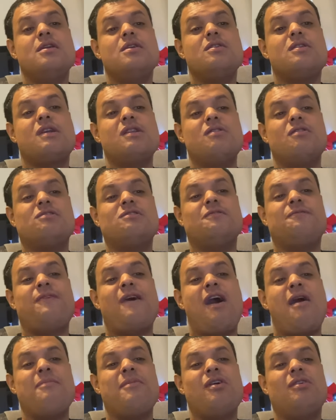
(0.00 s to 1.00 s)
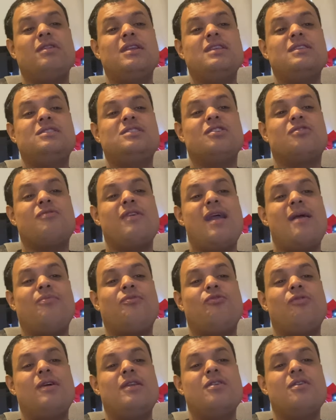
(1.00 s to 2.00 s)
You can also follow me on Instagram,
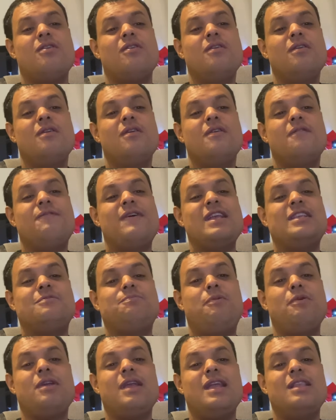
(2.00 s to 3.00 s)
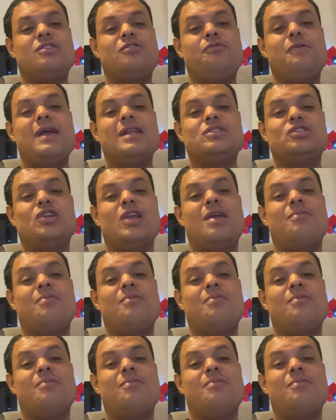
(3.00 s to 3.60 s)
Twitter, Facebook, and Twitch.